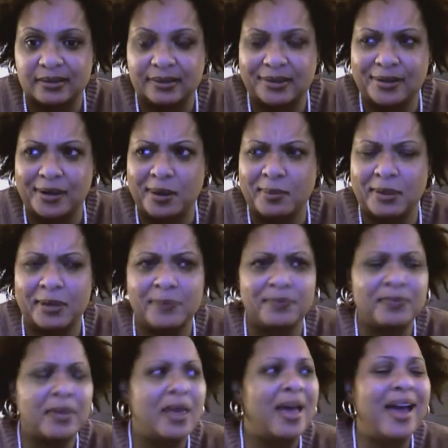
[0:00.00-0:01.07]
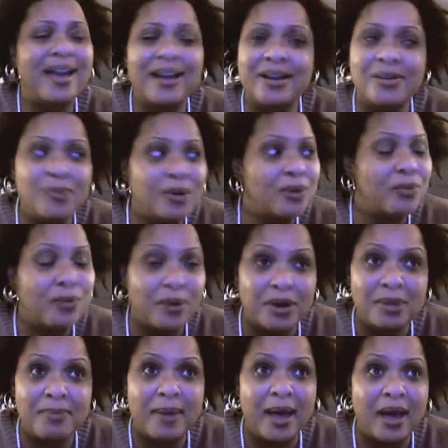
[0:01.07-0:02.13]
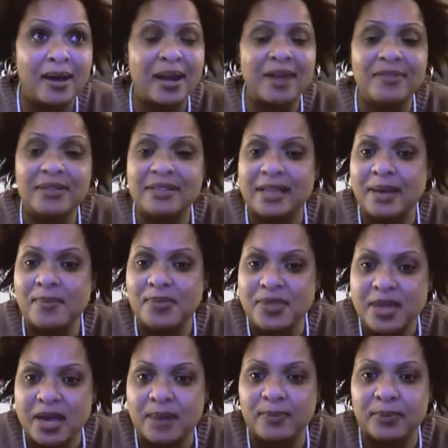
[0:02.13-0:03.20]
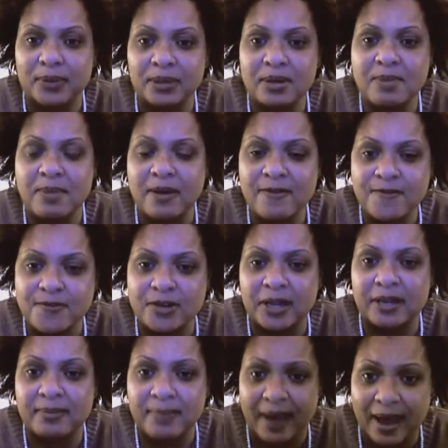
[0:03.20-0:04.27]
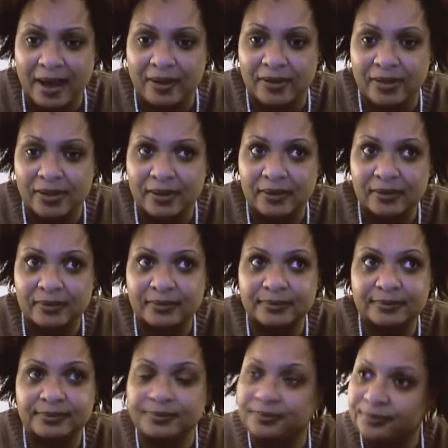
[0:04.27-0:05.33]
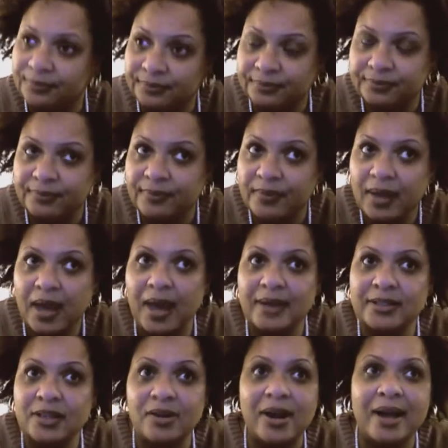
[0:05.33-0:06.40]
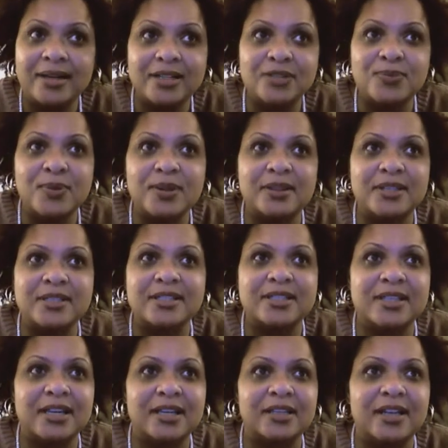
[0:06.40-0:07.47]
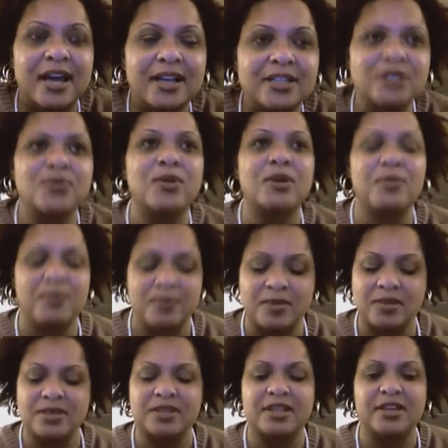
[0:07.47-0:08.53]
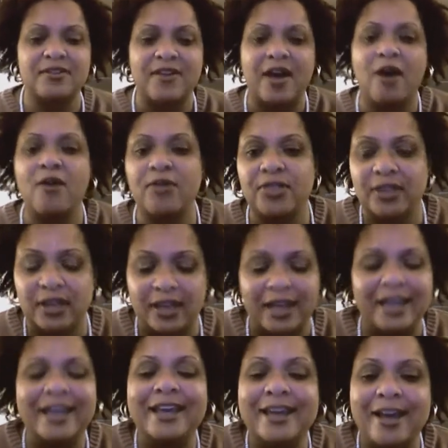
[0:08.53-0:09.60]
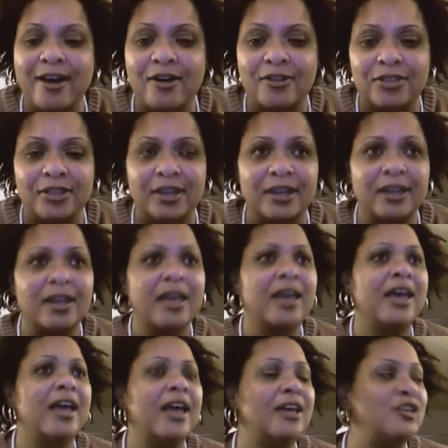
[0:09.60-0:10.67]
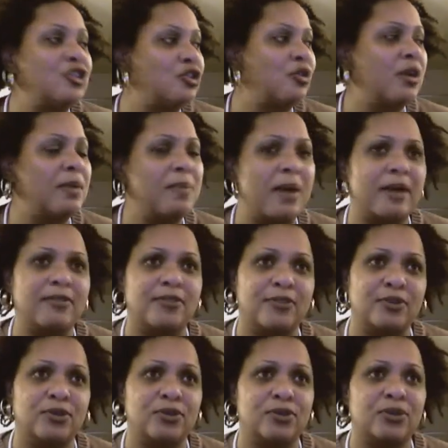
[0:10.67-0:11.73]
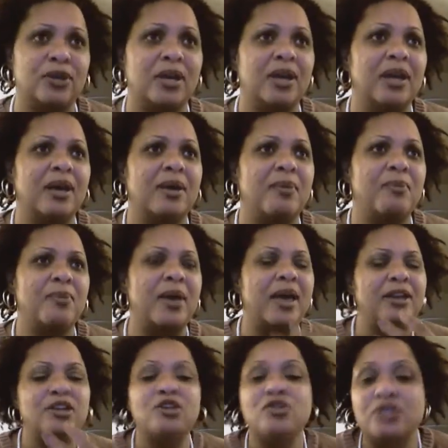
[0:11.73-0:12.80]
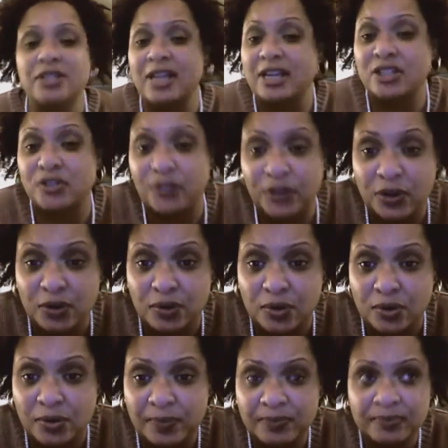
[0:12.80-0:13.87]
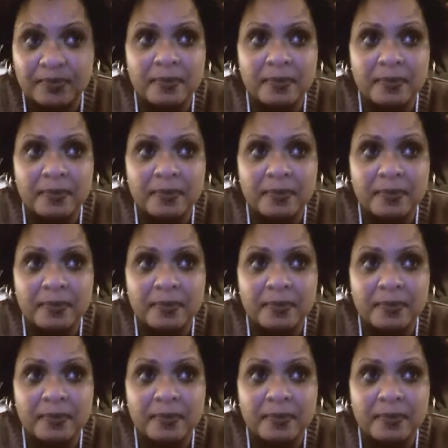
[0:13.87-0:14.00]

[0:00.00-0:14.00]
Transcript: You know what I mean? And I don't want to worry about every damn thing I'm putting in my freaking mouth. I don't. I just want this thing. I just want to live healthy, eat healthy, enjoy my food, and use it as fuel.